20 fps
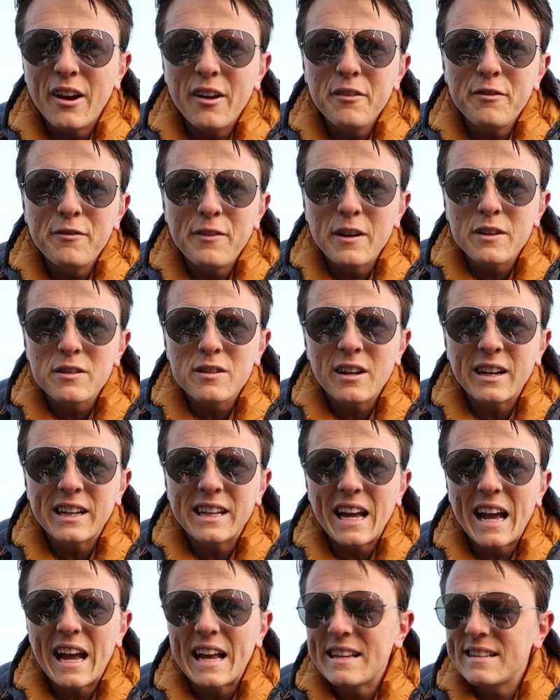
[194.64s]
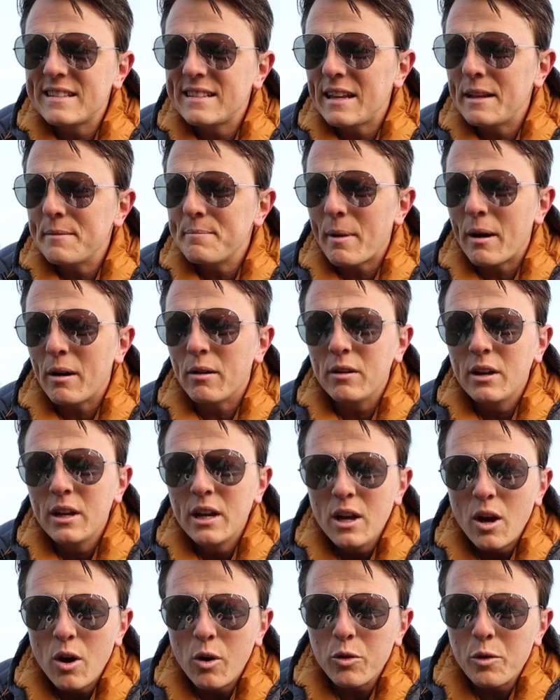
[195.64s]
Kind of feels like a seatbelt.
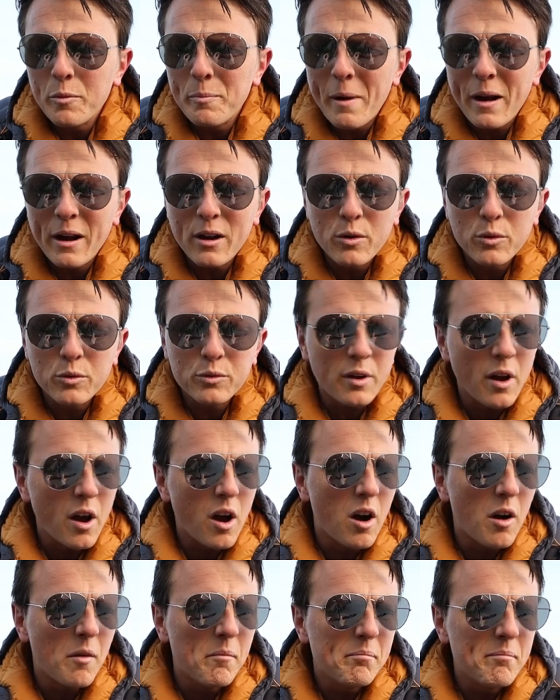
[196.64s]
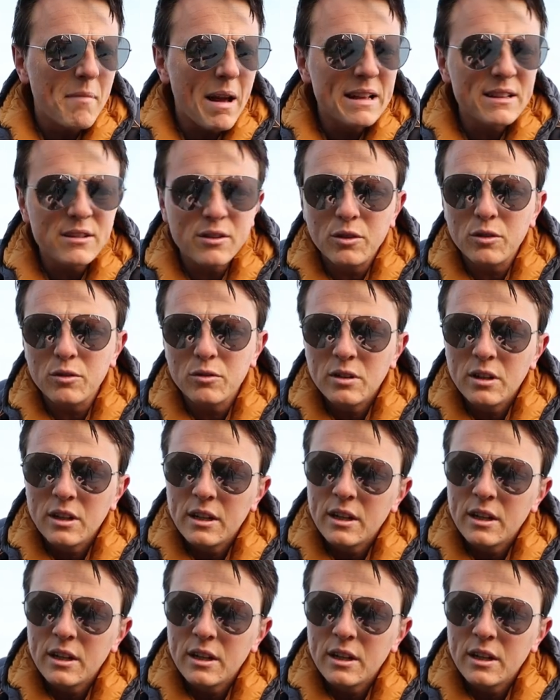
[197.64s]
All the buckles are metal.